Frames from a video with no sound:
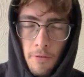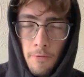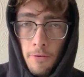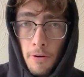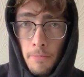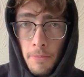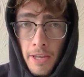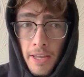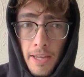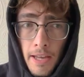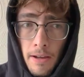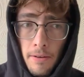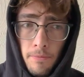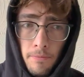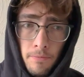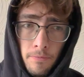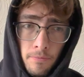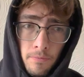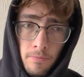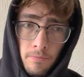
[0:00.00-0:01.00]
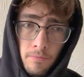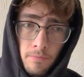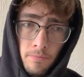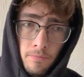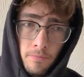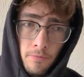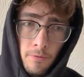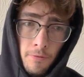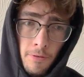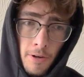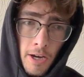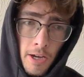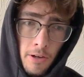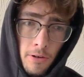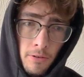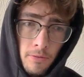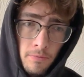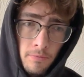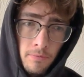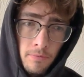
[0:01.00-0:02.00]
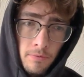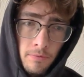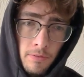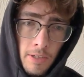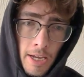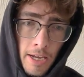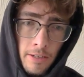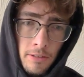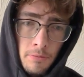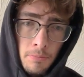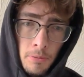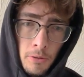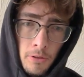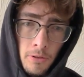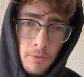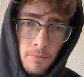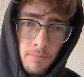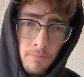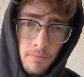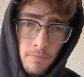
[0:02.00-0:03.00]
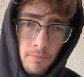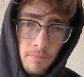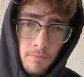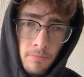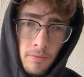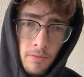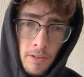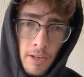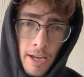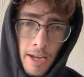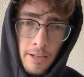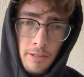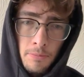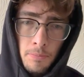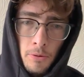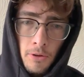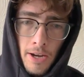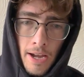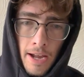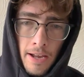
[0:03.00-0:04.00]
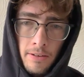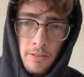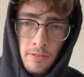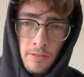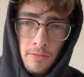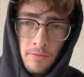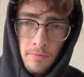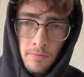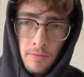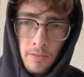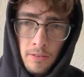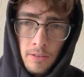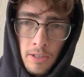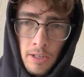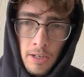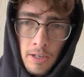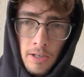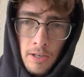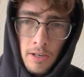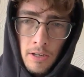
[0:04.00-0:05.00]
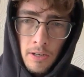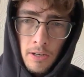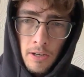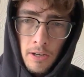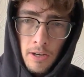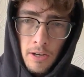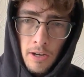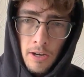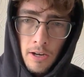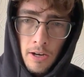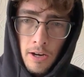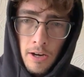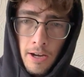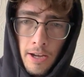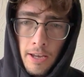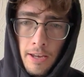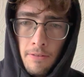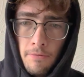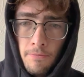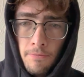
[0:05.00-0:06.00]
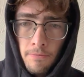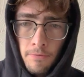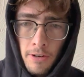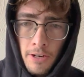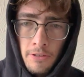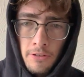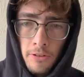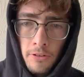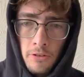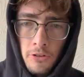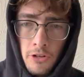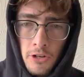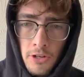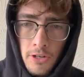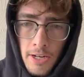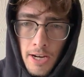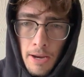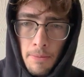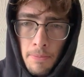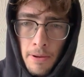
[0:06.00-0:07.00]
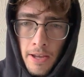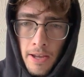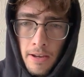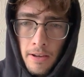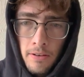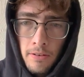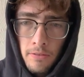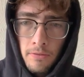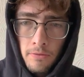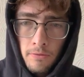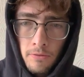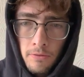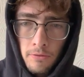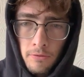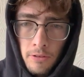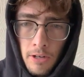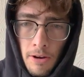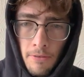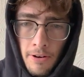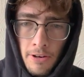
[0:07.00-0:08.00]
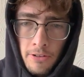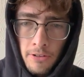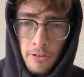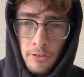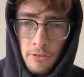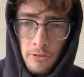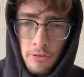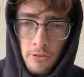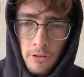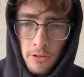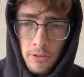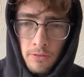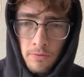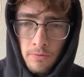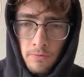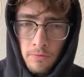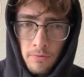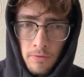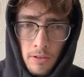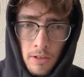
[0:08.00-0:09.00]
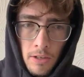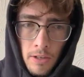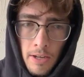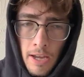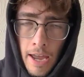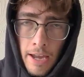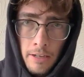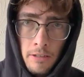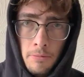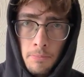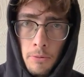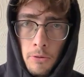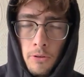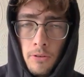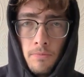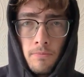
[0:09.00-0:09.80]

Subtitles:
From here, file, export, export as. High resolution JPEG, right resolution, export.